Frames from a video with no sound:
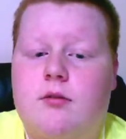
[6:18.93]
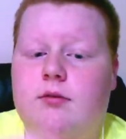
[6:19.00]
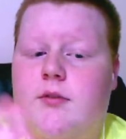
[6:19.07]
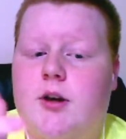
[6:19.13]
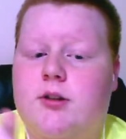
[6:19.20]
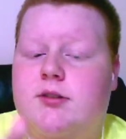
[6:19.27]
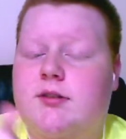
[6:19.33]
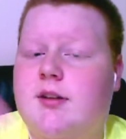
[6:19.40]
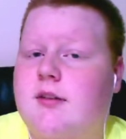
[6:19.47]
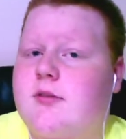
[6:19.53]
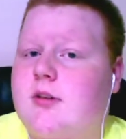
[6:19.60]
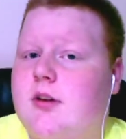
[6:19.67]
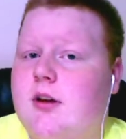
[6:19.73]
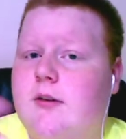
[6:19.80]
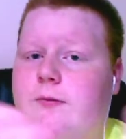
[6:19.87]
they'll just have
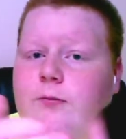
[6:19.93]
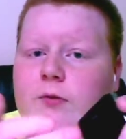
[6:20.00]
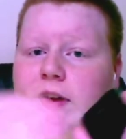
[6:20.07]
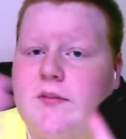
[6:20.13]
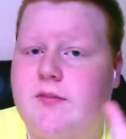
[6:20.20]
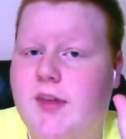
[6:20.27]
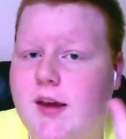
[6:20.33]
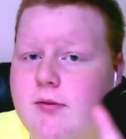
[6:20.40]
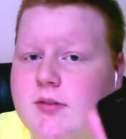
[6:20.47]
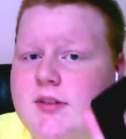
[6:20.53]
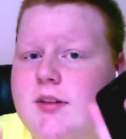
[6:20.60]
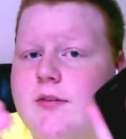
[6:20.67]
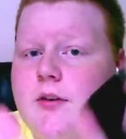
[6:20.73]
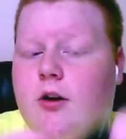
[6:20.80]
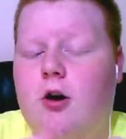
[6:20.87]
to do, if they
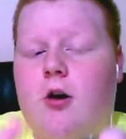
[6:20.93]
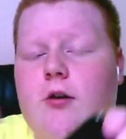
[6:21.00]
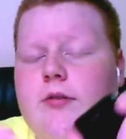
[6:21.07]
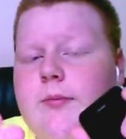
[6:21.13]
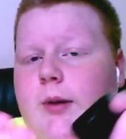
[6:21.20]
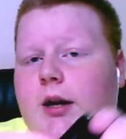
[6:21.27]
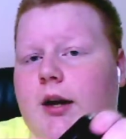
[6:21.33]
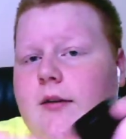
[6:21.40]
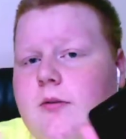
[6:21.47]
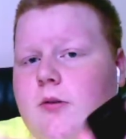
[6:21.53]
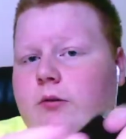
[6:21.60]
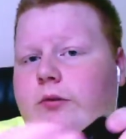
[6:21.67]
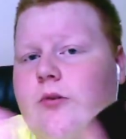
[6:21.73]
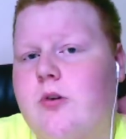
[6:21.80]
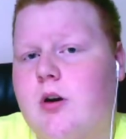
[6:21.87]
receive a call from an
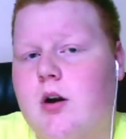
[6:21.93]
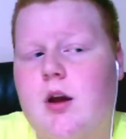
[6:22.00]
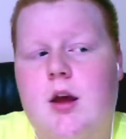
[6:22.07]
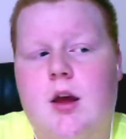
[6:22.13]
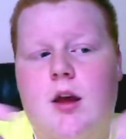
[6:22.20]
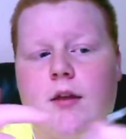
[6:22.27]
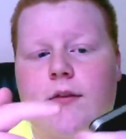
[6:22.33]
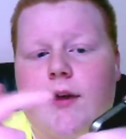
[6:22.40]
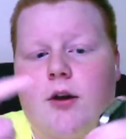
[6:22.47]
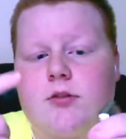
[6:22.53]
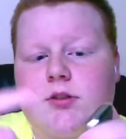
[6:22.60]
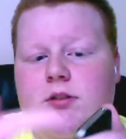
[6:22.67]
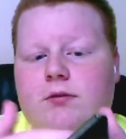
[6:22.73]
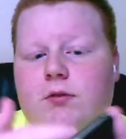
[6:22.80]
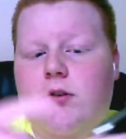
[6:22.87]
iPhone 4, they'll
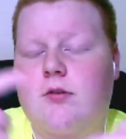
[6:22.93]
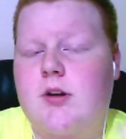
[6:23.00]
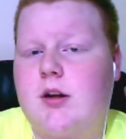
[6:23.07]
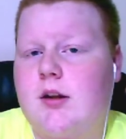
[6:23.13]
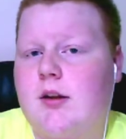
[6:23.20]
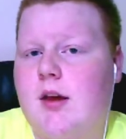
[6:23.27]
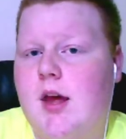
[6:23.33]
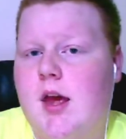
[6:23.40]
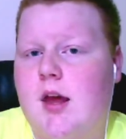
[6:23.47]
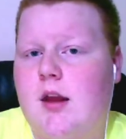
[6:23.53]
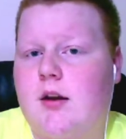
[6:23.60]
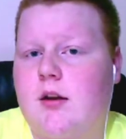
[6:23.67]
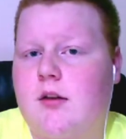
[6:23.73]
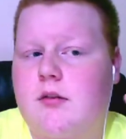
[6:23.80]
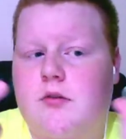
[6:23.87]
just view it
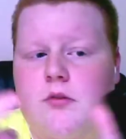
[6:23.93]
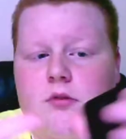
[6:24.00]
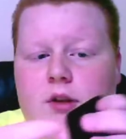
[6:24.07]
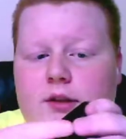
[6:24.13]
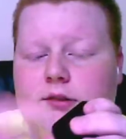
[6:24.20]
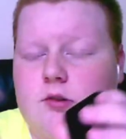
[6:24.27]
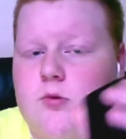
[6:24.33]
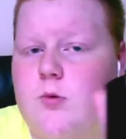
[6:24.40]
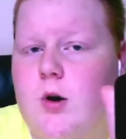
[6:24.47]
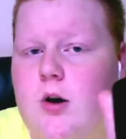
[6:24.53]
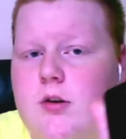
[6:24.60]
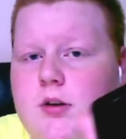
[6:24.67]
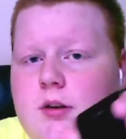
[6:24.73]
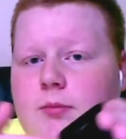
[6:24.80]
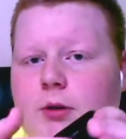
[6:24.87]
in lesser
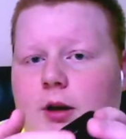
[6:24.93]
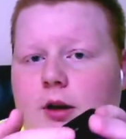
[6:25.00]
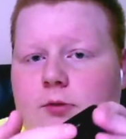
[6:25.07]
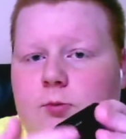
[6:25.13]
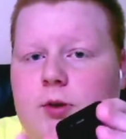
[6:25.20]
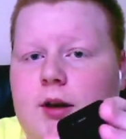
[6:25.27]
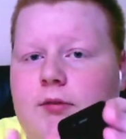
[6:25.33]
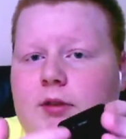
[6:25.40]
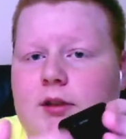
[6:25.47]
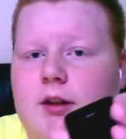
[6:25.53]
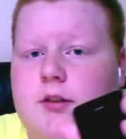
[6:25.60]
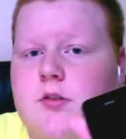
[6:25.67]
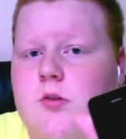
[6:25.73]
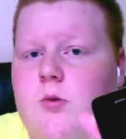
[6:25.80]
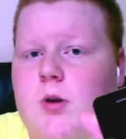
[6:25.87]
quality because we have the
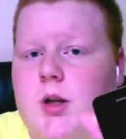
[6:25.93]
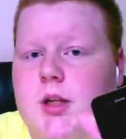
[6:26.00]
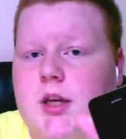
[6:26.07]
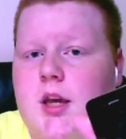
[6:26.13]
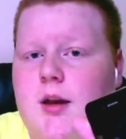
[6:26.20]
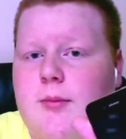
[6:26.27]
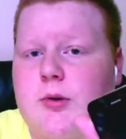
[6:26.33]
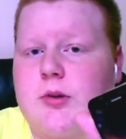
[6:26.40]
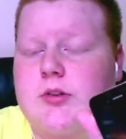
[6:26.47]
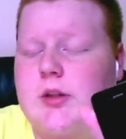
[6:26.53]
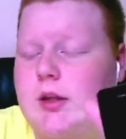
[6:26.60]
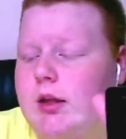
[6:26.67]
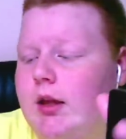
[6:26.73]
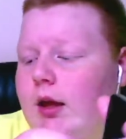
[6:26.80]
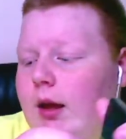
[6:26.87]
lesser quality cameras.
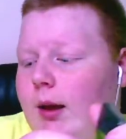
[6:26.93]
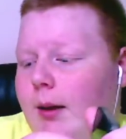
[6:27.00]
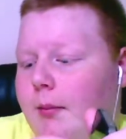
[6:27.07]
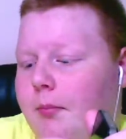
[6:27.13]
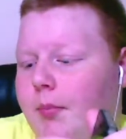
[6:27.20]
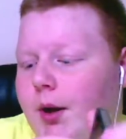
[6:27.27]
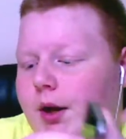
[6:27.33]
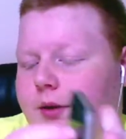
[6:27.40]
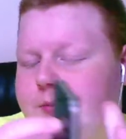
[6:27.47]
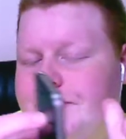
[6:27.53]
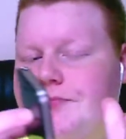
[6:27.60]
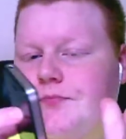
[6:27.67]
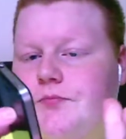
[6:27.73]
But